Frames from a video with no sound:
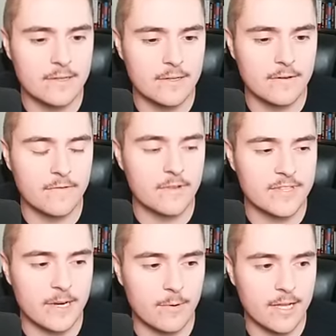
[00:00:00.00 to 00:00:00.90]
literally
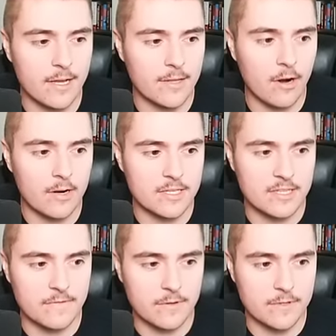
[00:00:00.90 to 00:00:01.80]
feels like we're not on the hardest
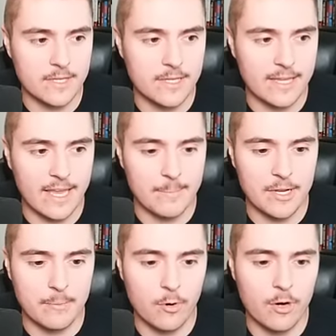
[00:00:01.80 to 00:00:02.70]
difficulty of the game
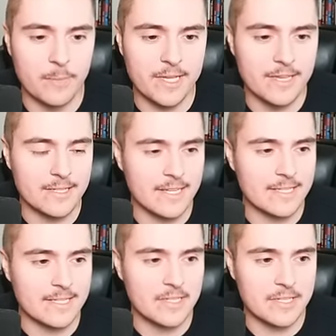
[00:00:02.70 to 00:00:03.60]
anymore because
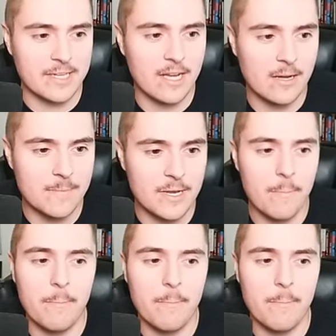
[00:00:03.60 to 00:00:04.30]
it's just coming